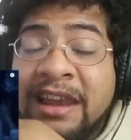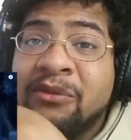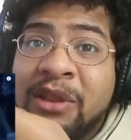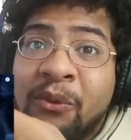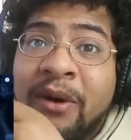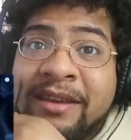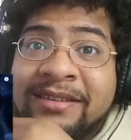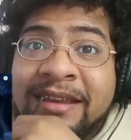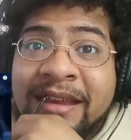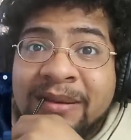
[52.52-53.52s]
I didn't really want to
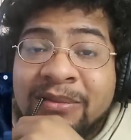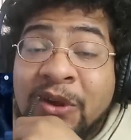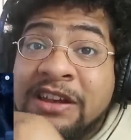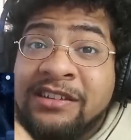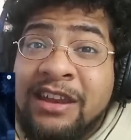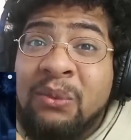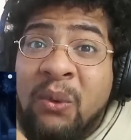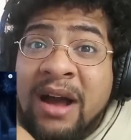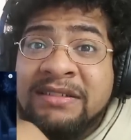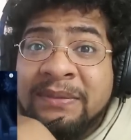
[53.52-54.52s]
see it, so I just didn't
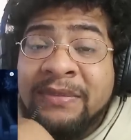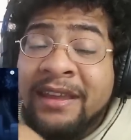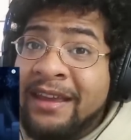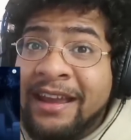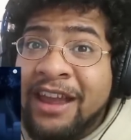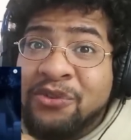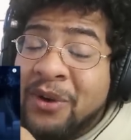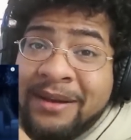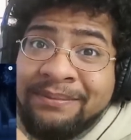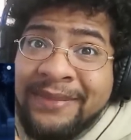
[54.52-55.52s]
watch it. And guess
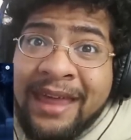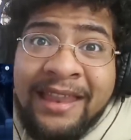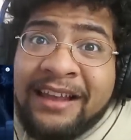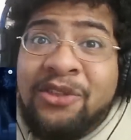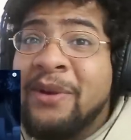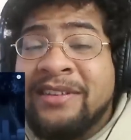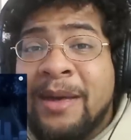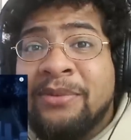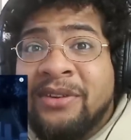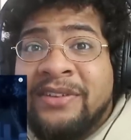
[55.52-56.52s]
what? I liked the rest of the
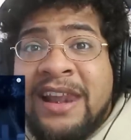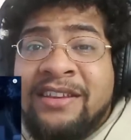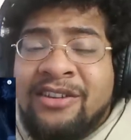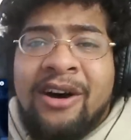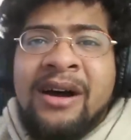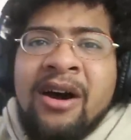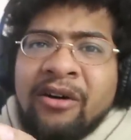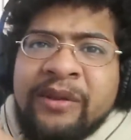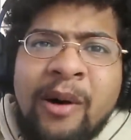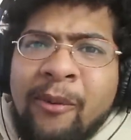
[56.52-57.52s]
episodes that I saw.
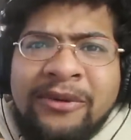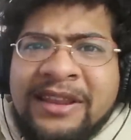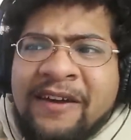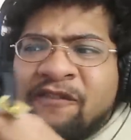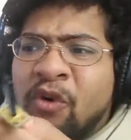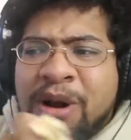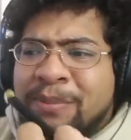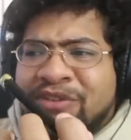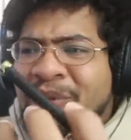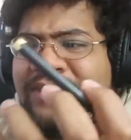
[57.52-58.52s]
I'm only like 4
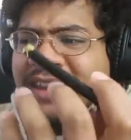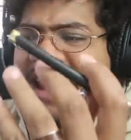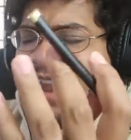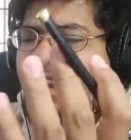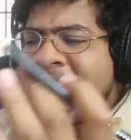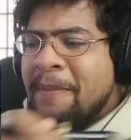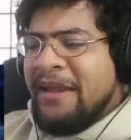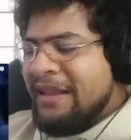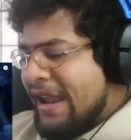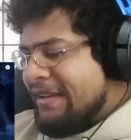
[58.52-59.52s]
episodes in. I didn't
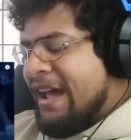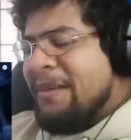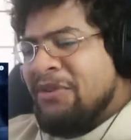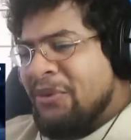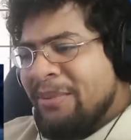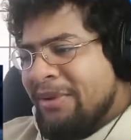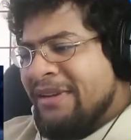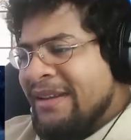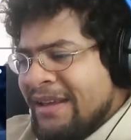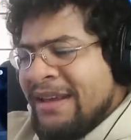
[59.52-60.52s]
commit a lot of time to it,
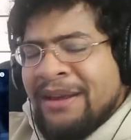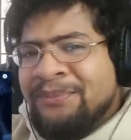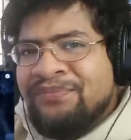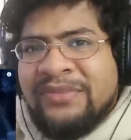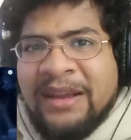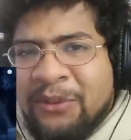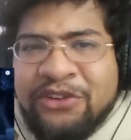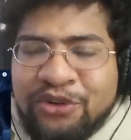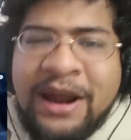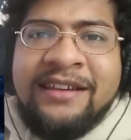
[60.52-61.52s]
but it
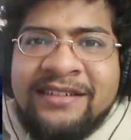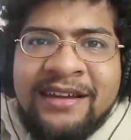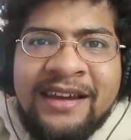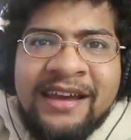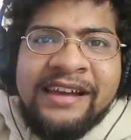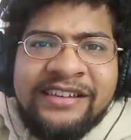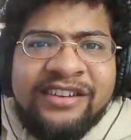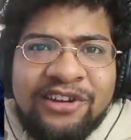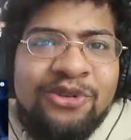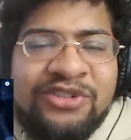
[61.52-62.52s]
was great as a
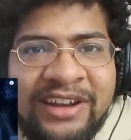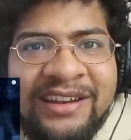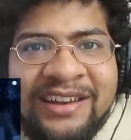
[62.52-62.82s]
solution